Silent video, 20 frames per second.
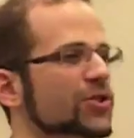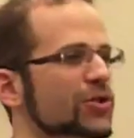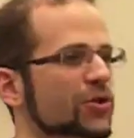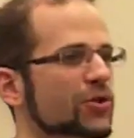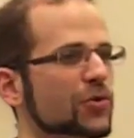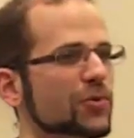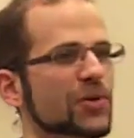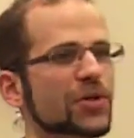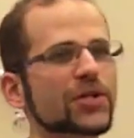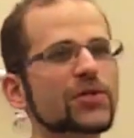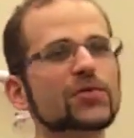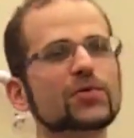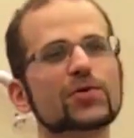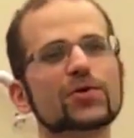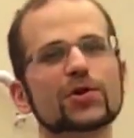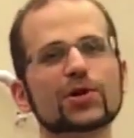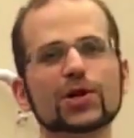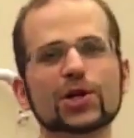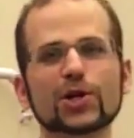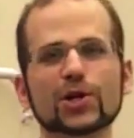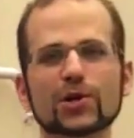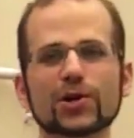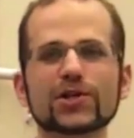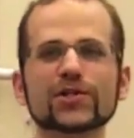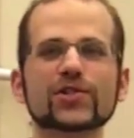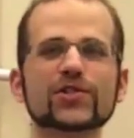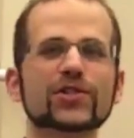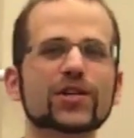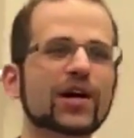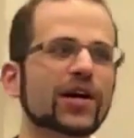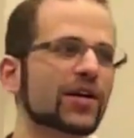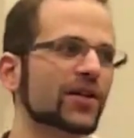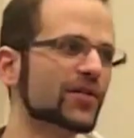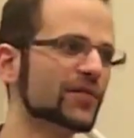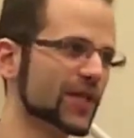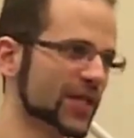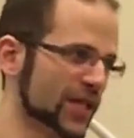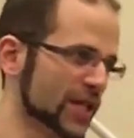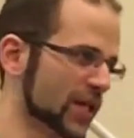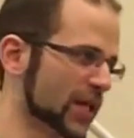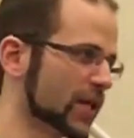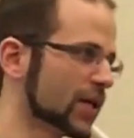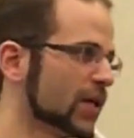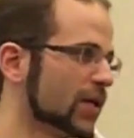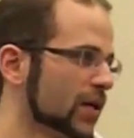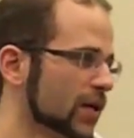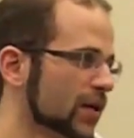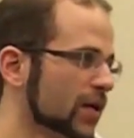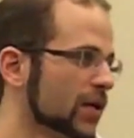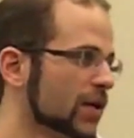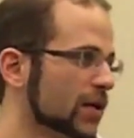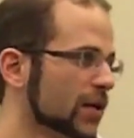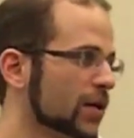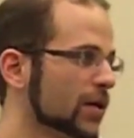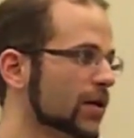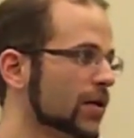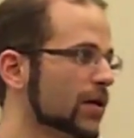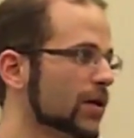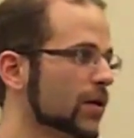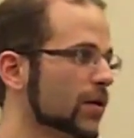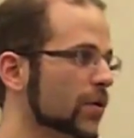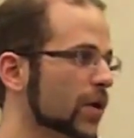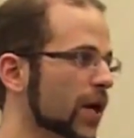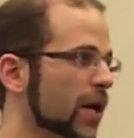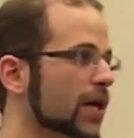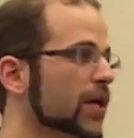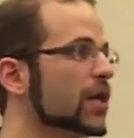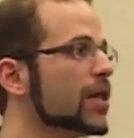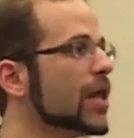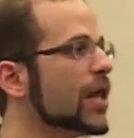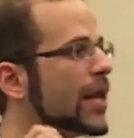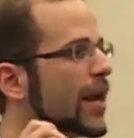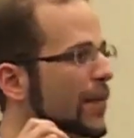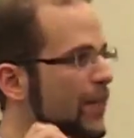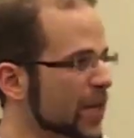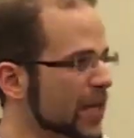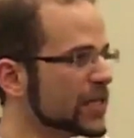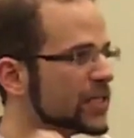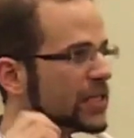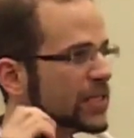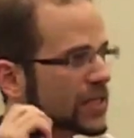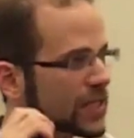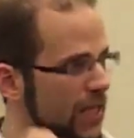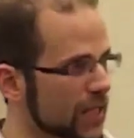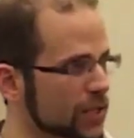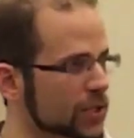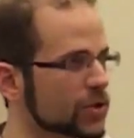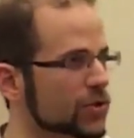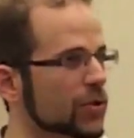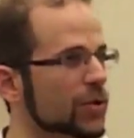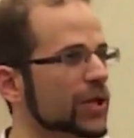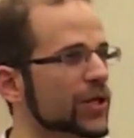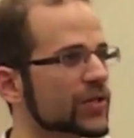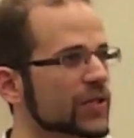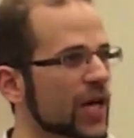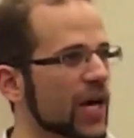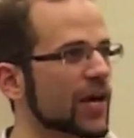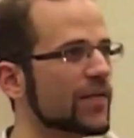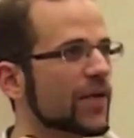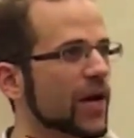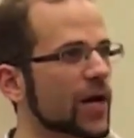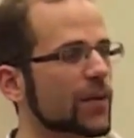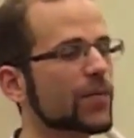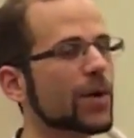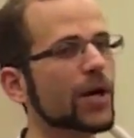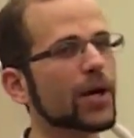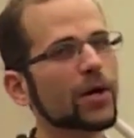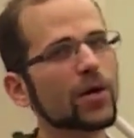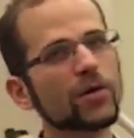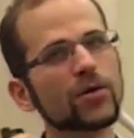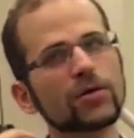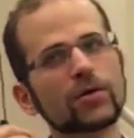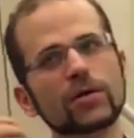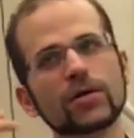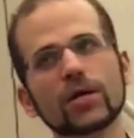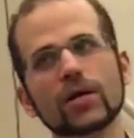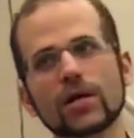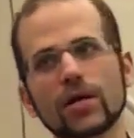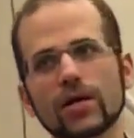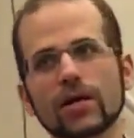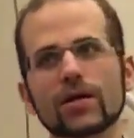disagrees with your current style of eating. Okay, and it's intentional because I've had my own